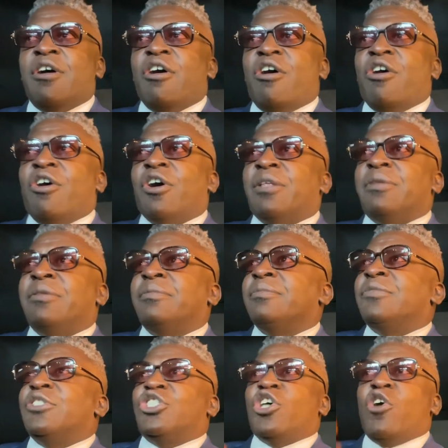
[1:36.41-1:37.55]
on
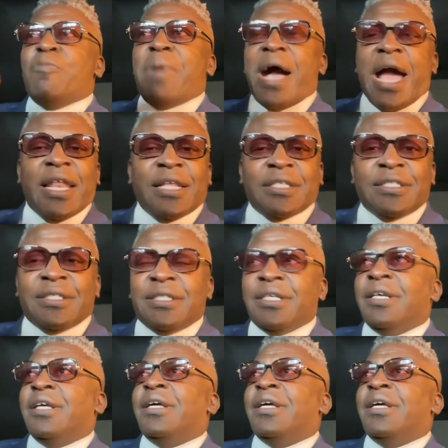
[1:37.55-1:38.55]
Joe Biden's